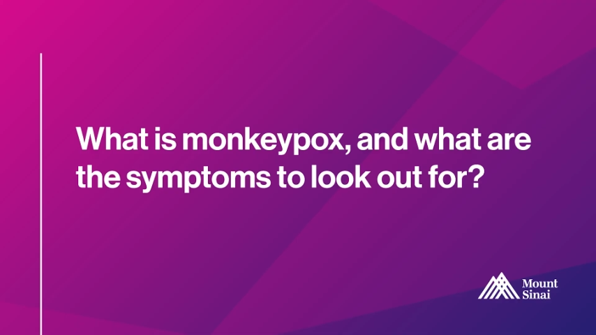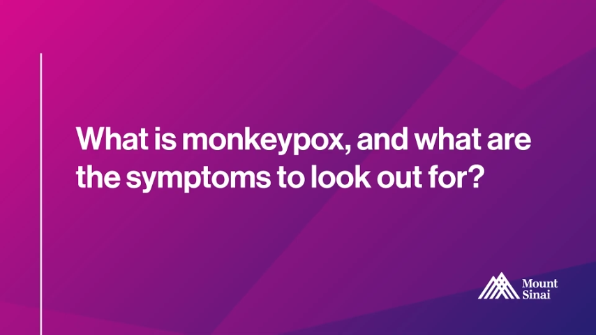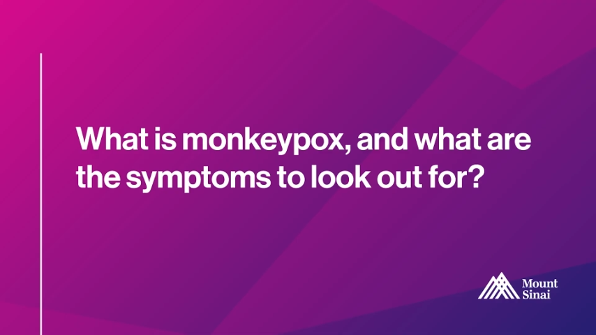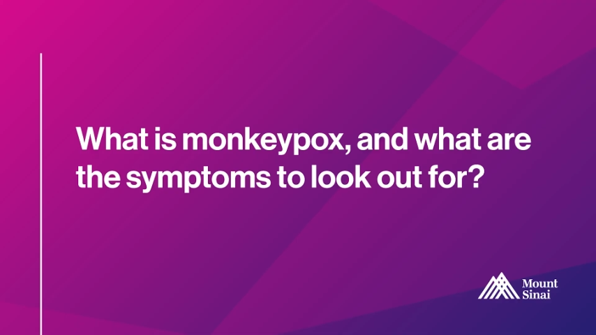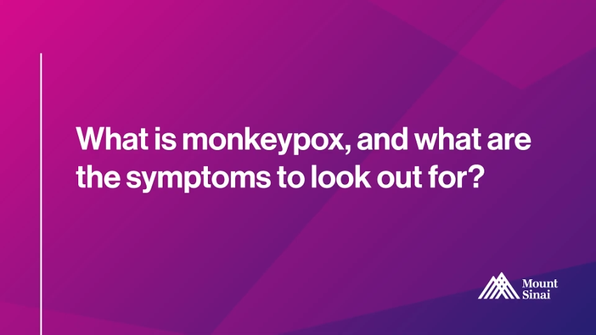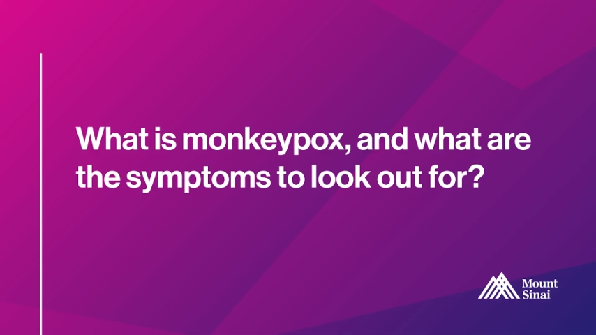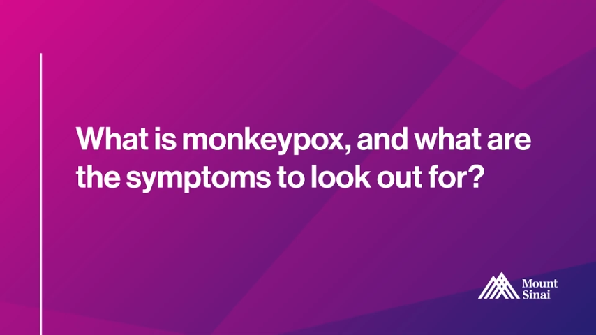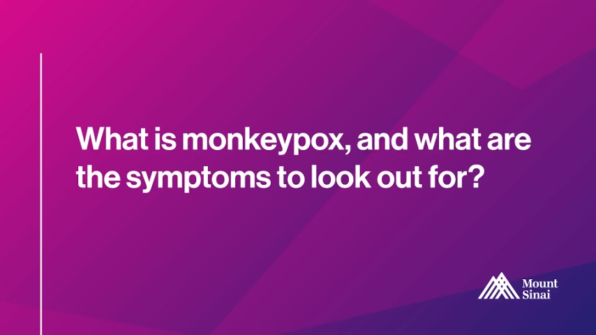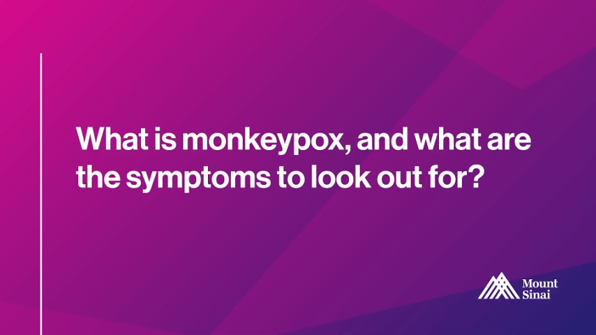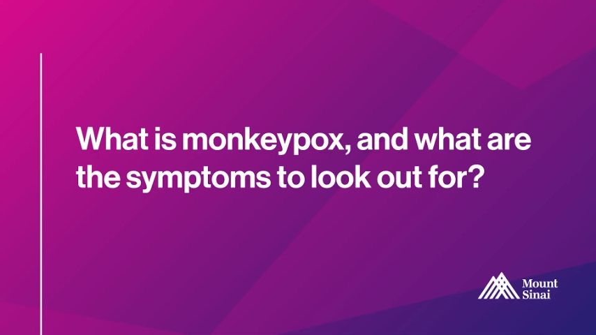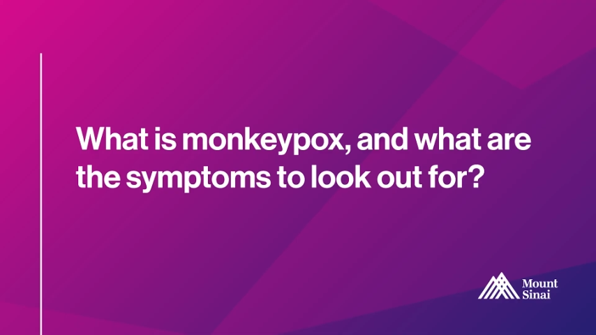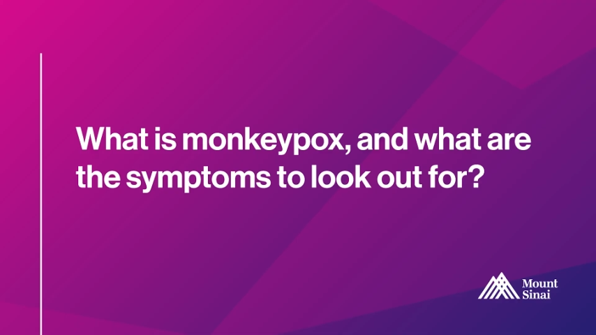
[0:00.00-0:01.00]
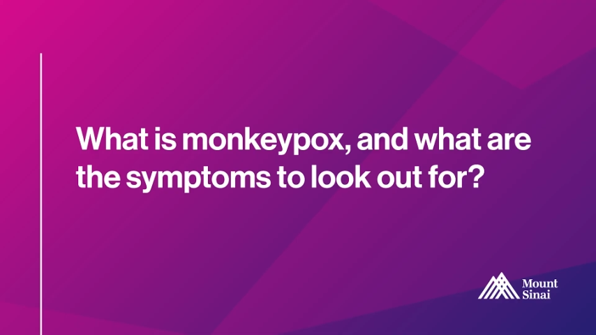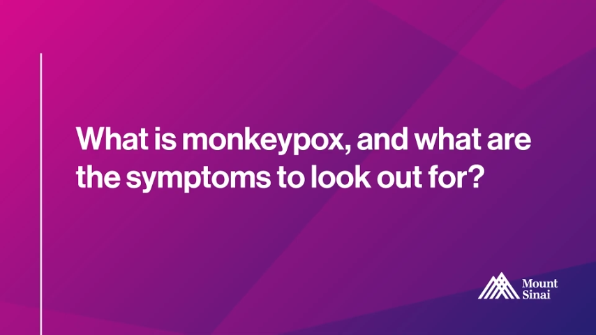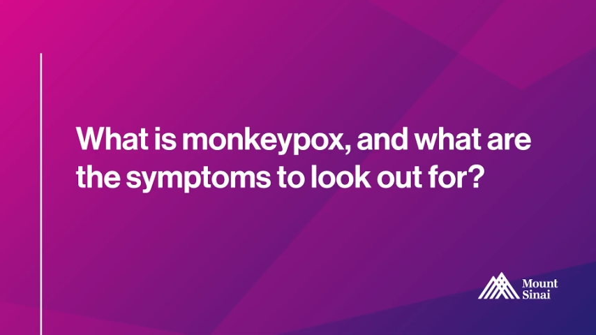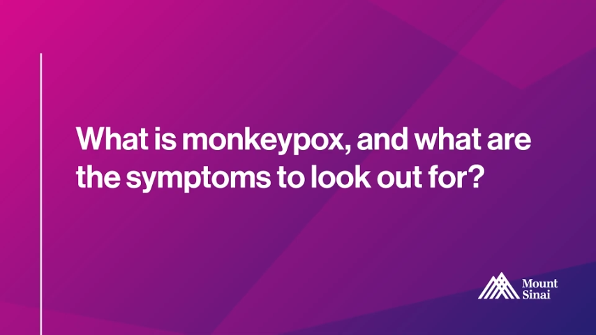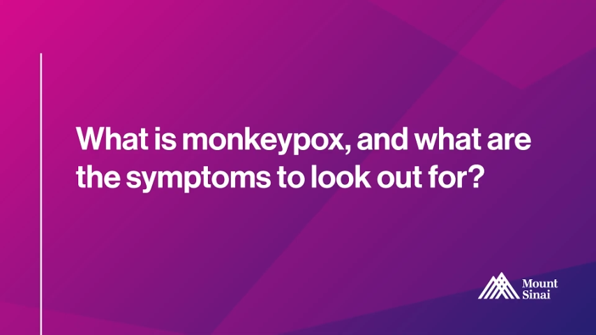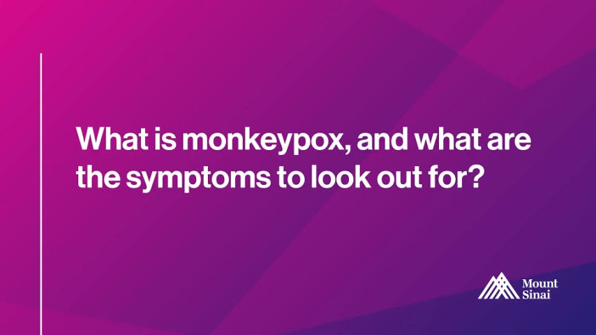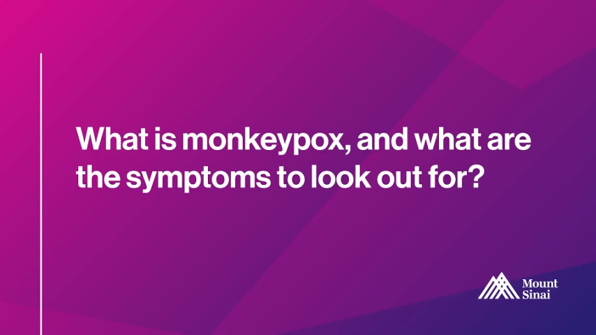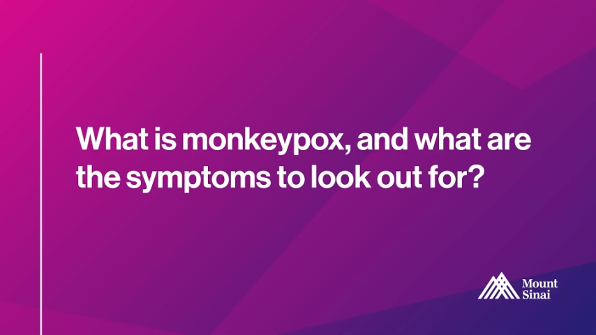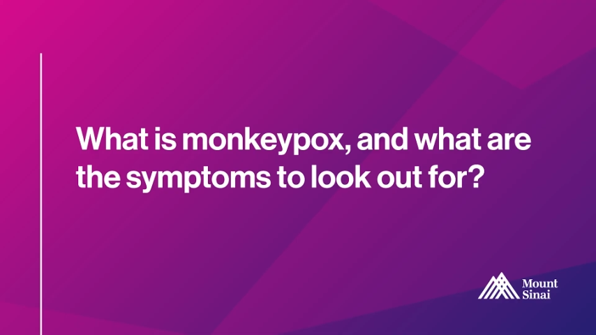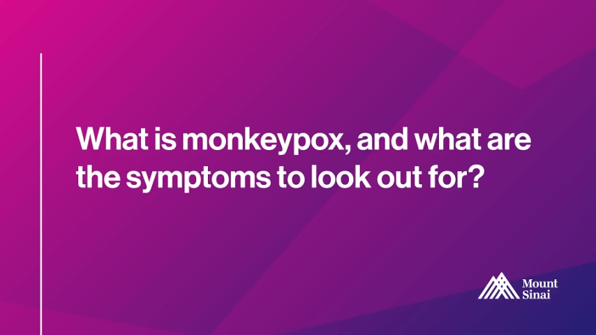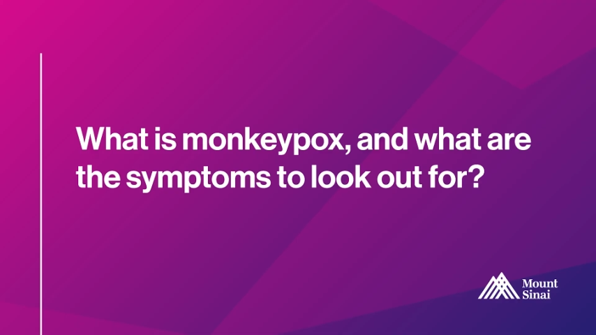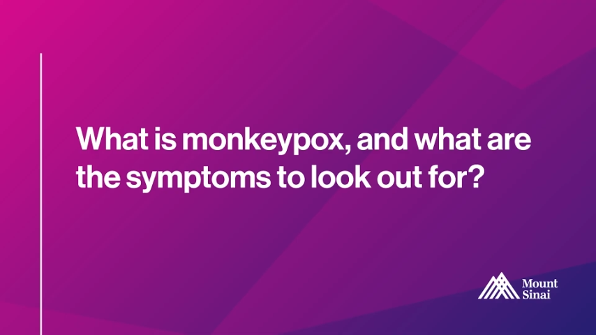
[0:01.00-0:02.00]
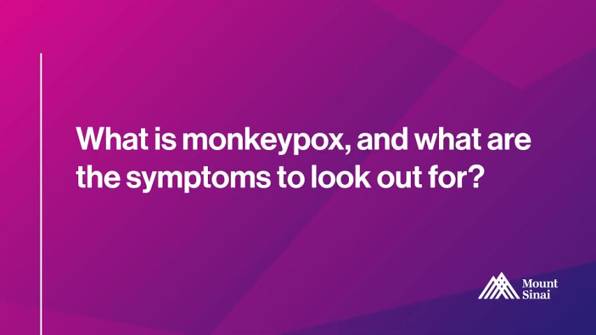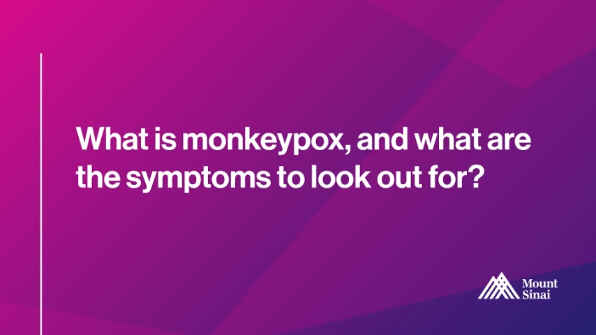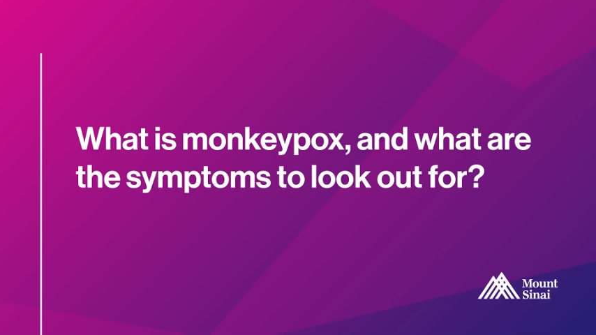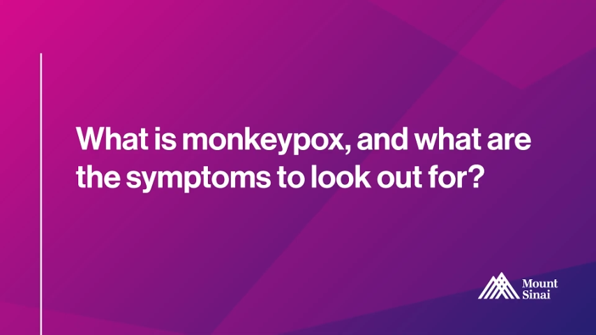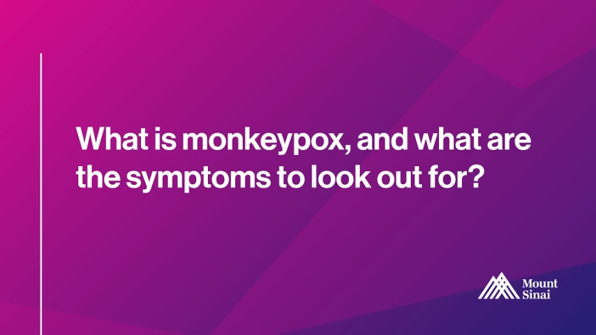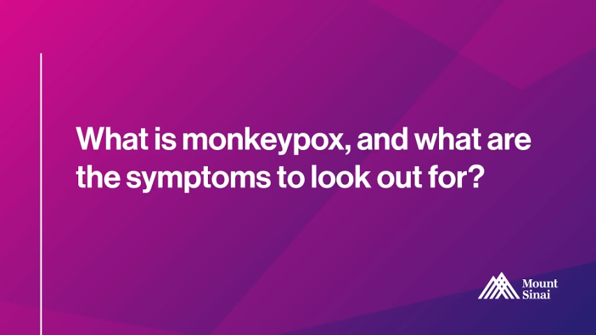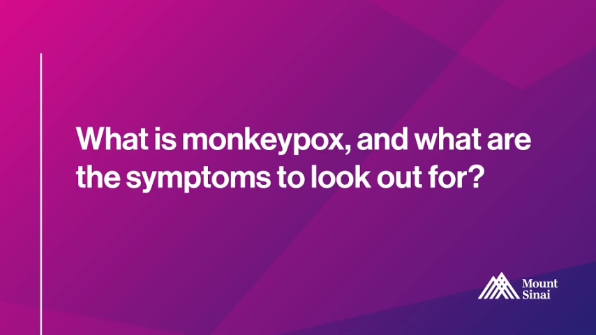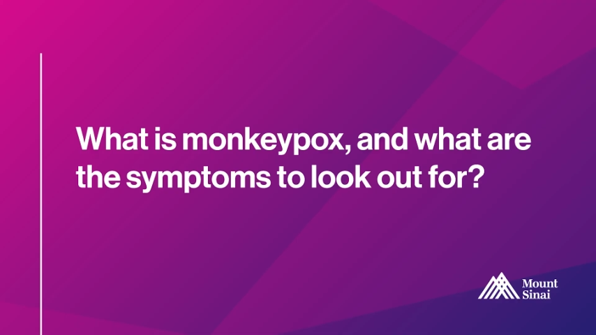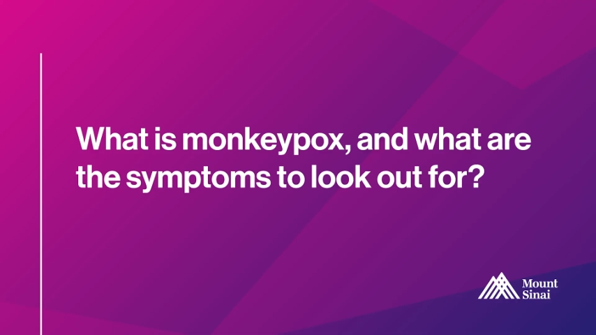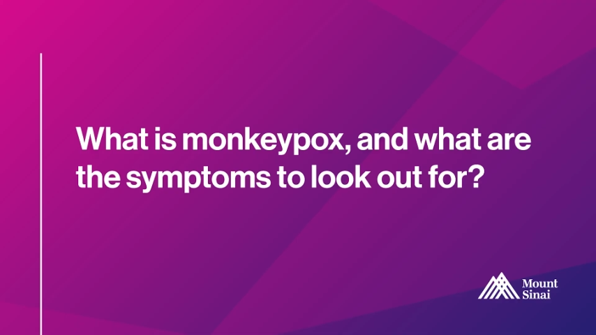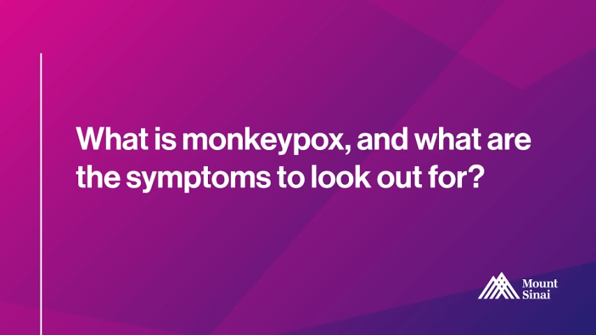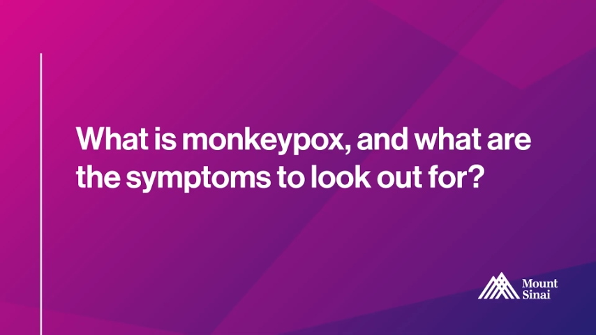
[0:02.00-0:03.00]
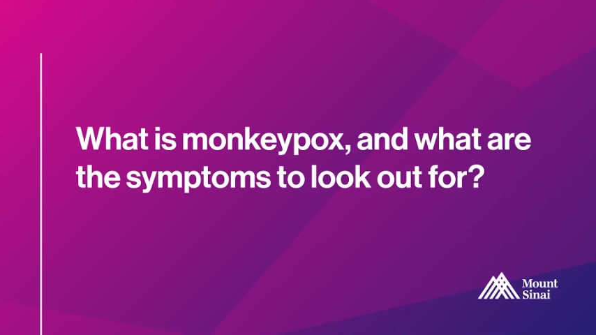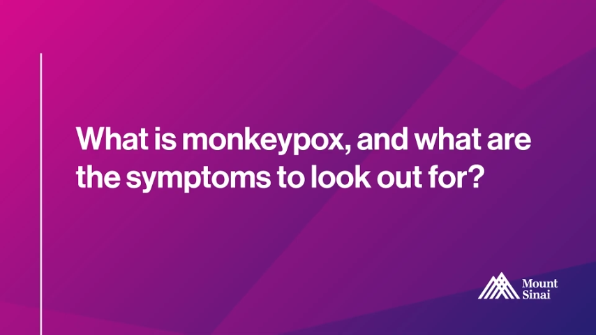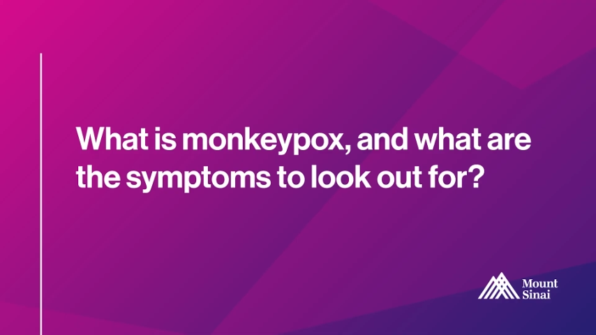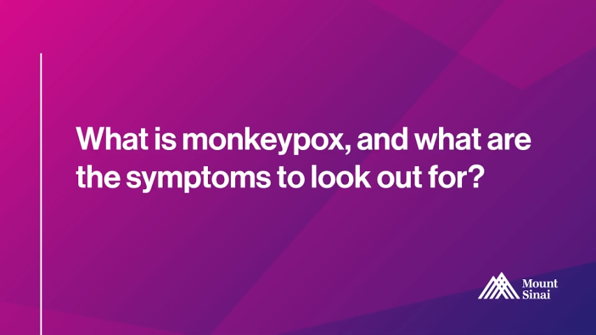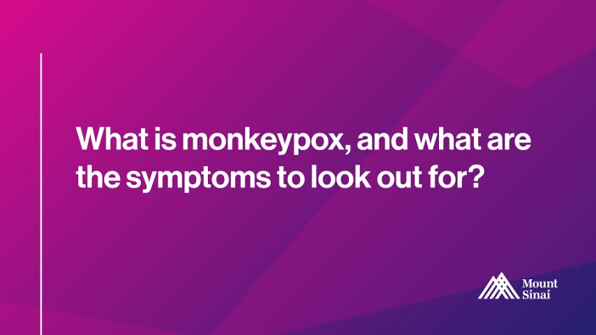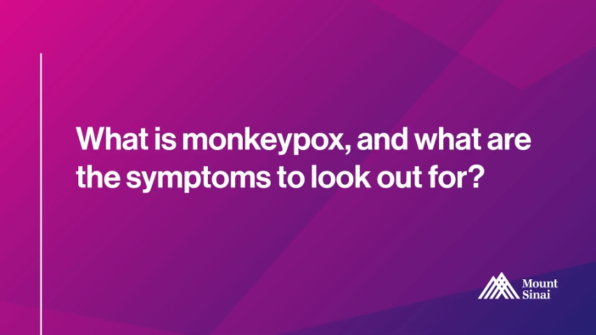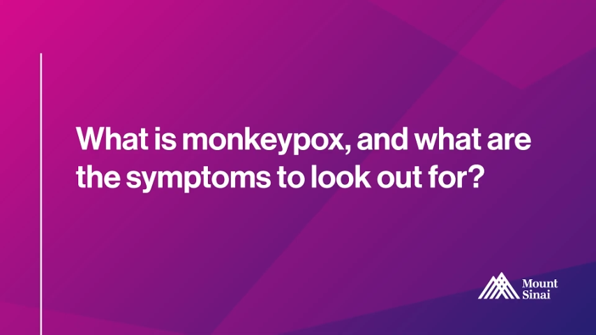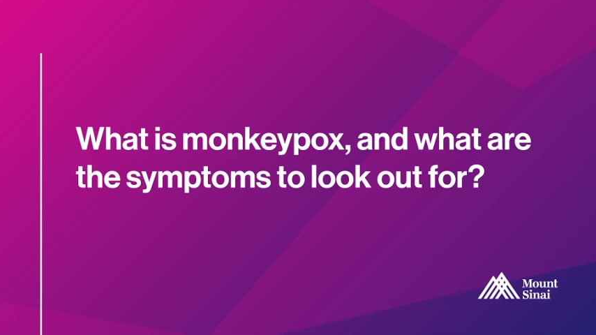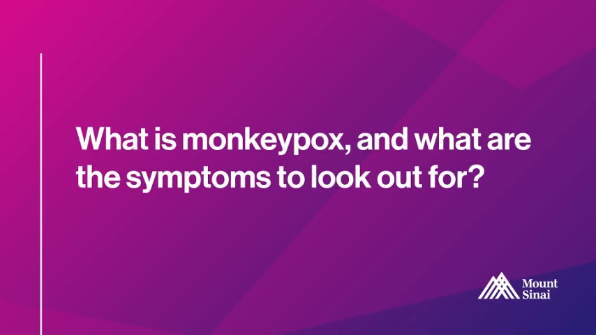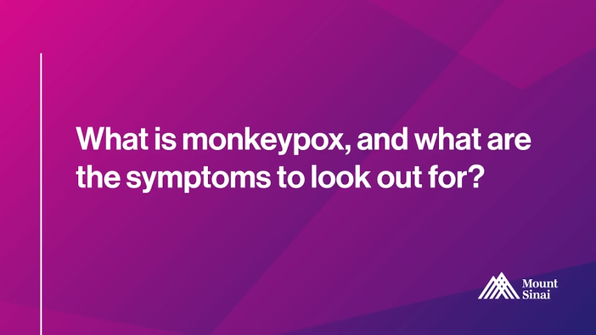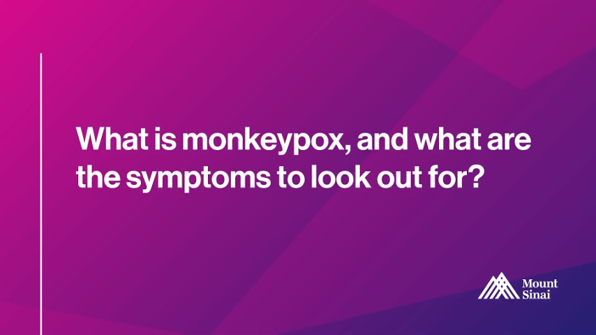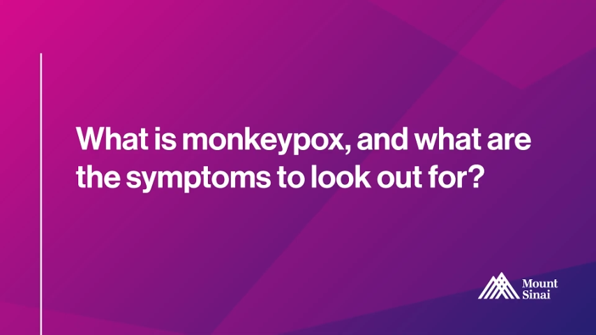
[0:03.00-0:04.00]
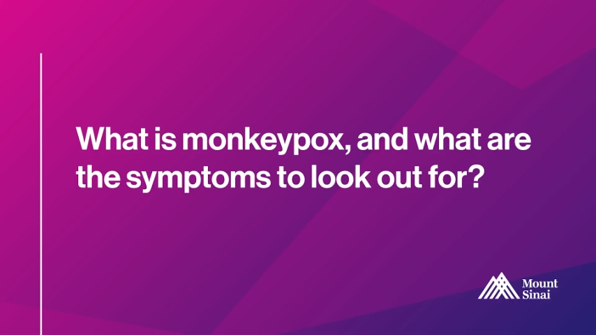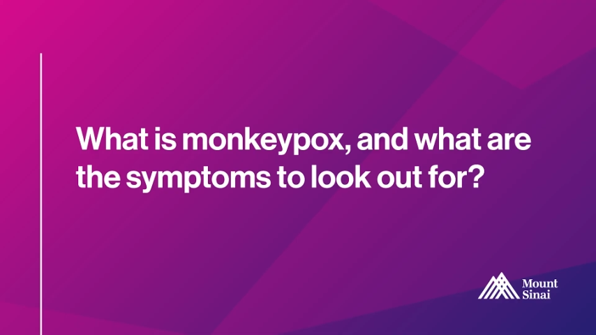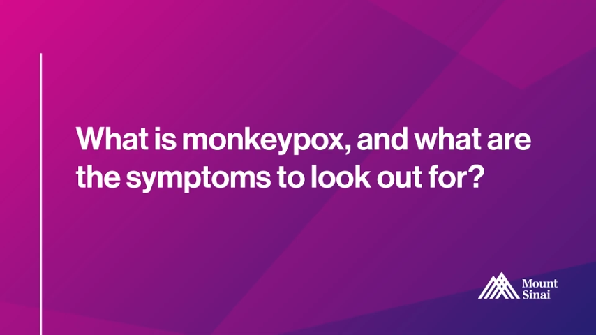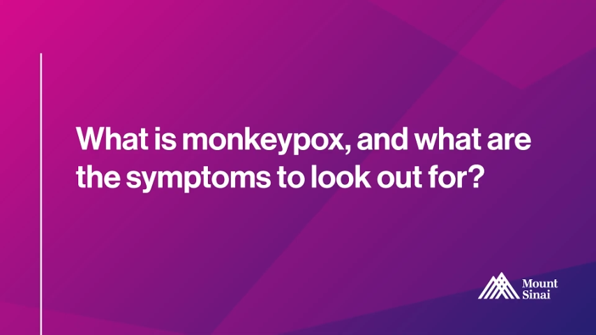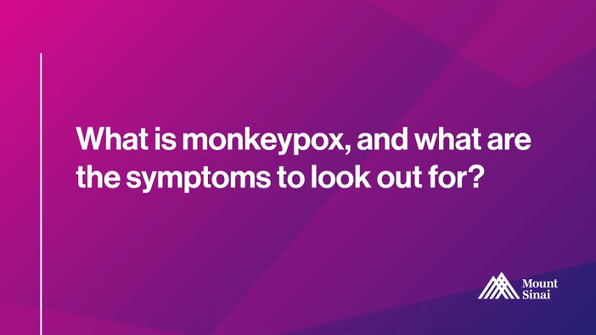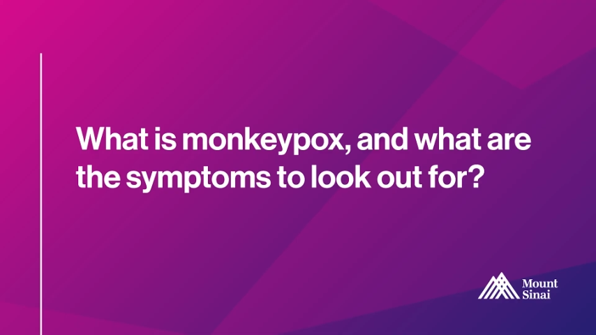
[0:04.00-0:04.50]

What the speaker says: [unreadable: no face in view]